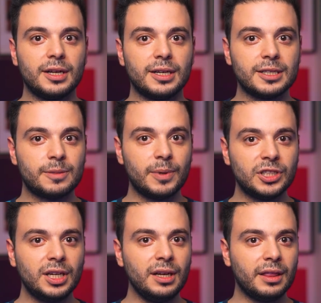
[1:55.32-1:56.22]

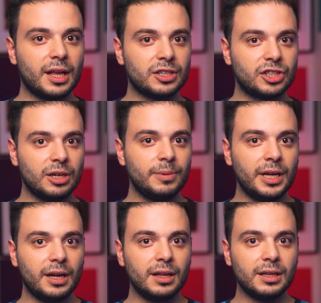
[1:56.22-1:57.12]
Especially that
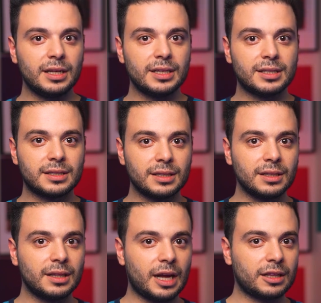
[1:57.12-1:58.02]
JBL is
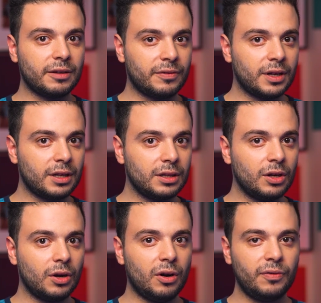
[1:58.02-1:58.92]
still not a fan
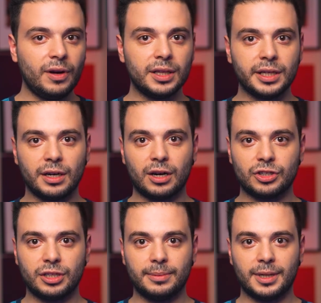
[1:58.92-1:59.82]
of adding
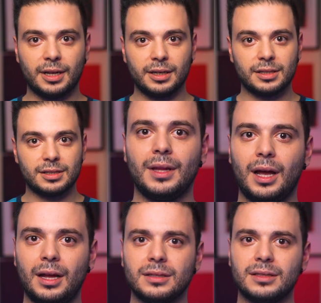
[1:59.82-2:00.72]
RGB lights.
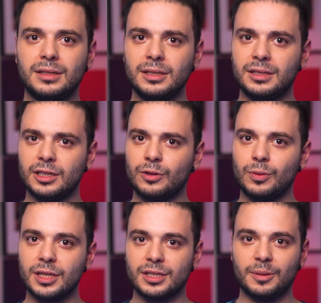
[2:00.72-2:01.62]
And since it
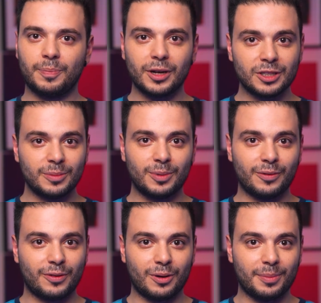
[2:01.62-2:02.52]
was impossible
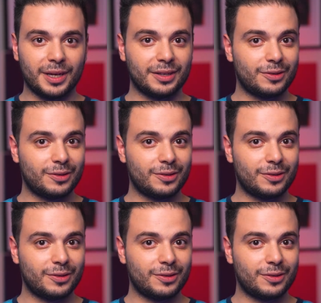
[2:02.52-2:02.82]
for me